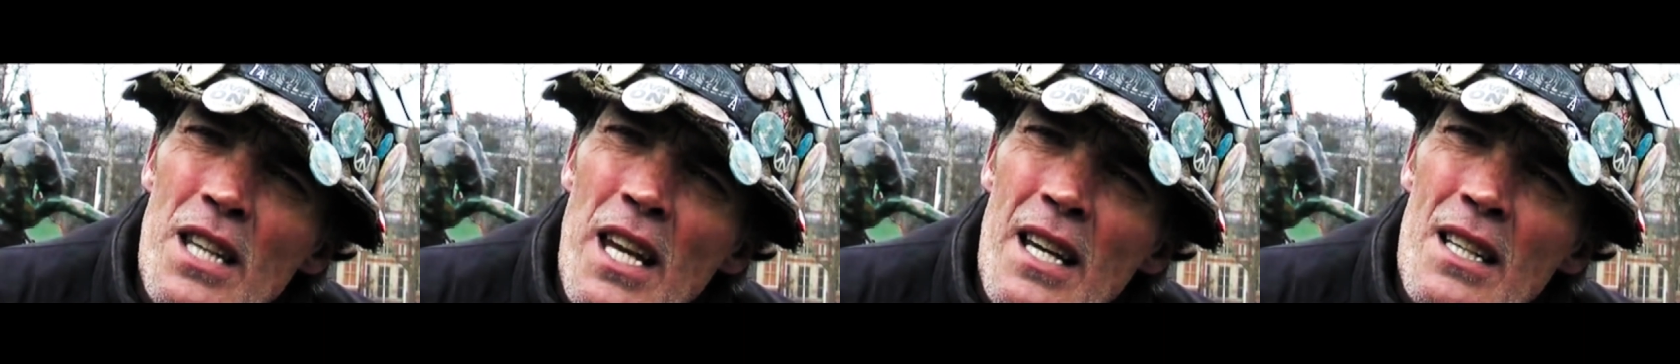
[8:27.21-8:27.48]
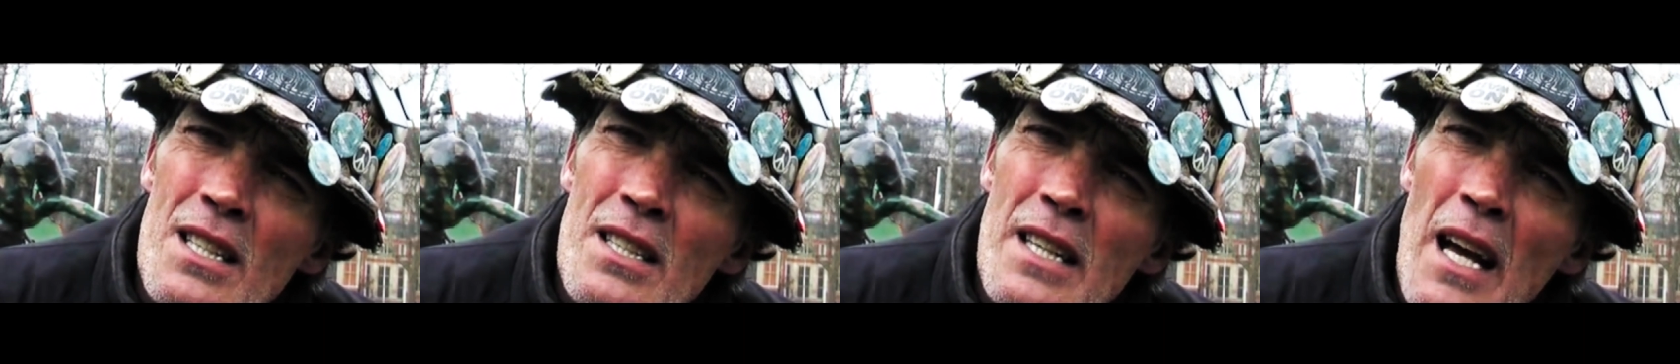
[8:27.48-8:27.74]

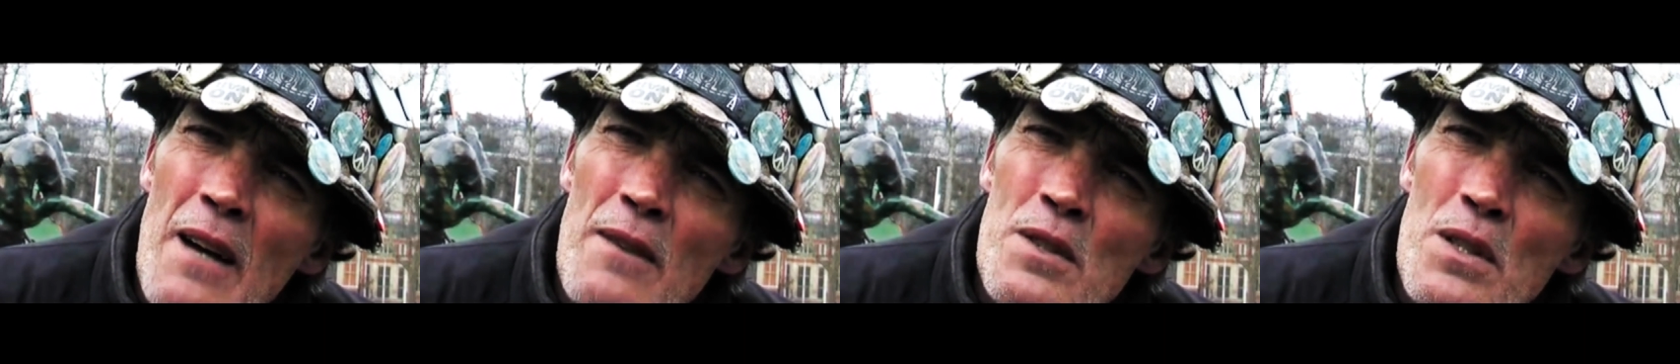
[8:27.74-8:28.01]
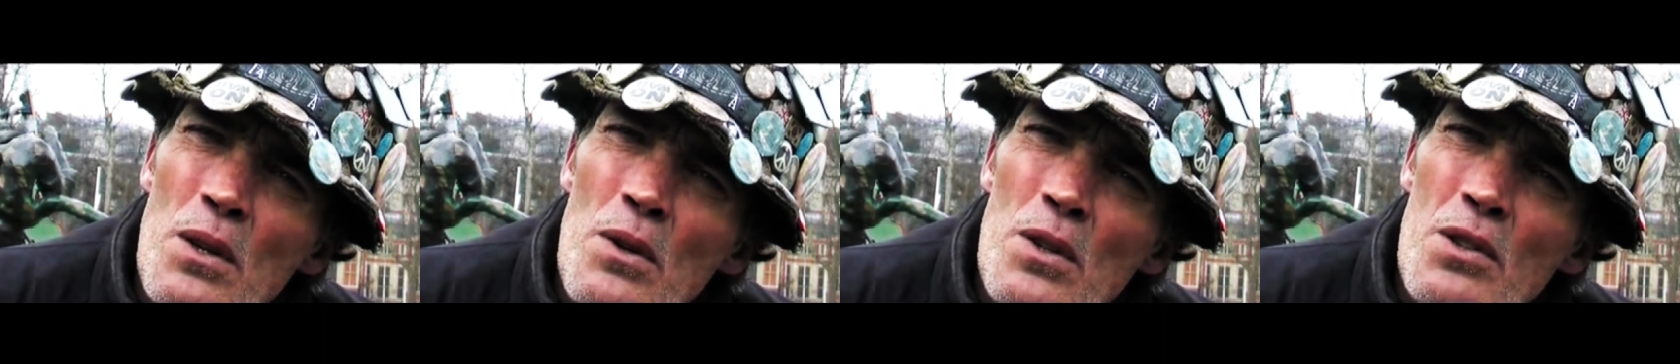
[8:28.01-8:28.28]
years now
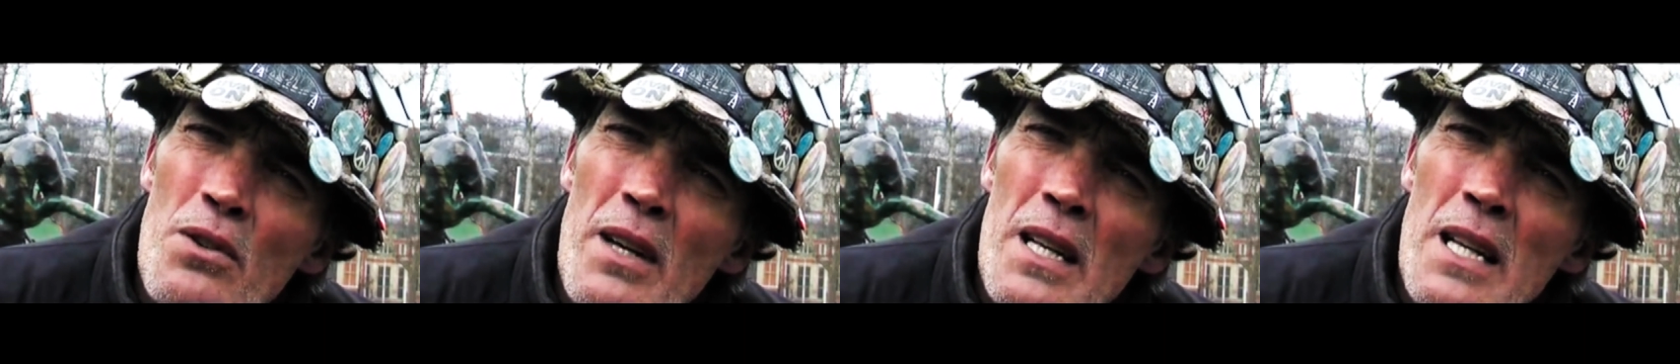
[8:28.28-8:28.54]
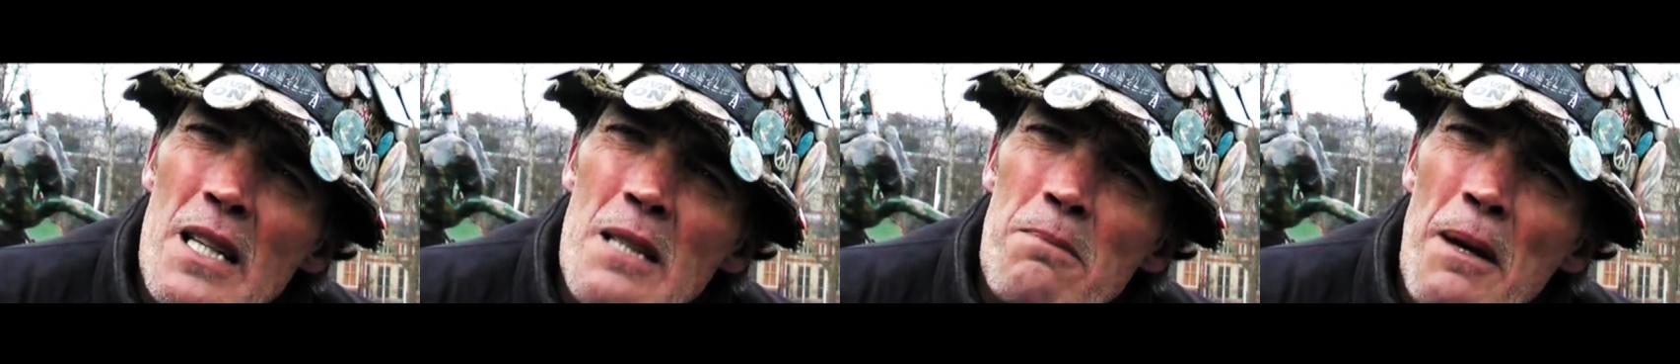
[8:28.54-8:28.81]
slaughtering
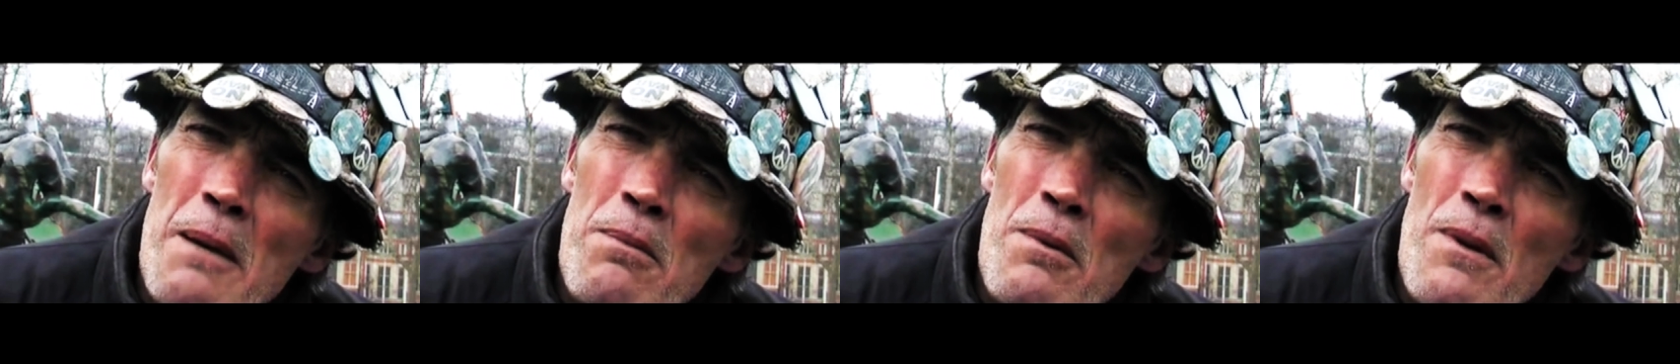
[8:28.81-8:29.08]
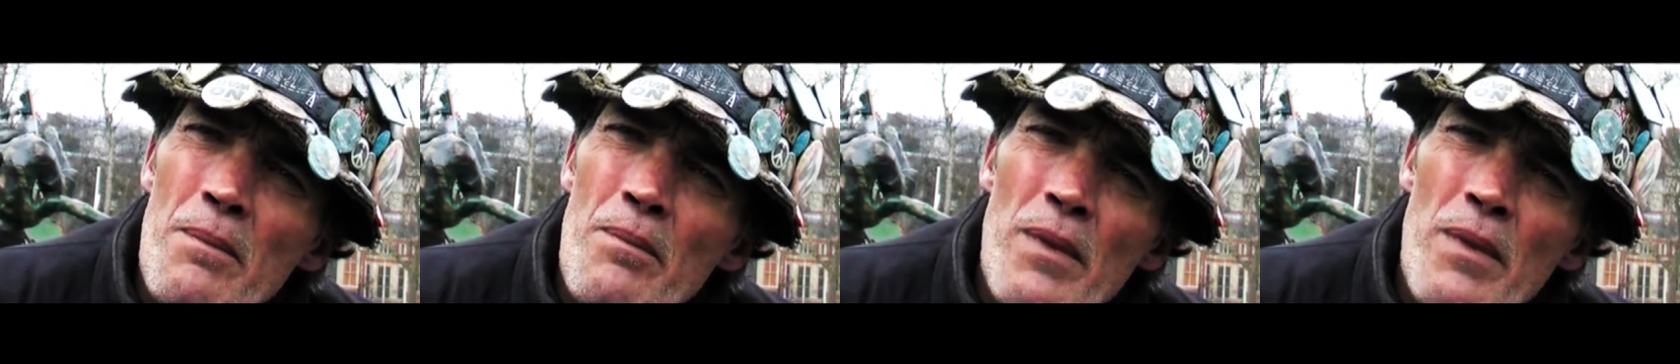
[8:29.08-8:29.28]
these people.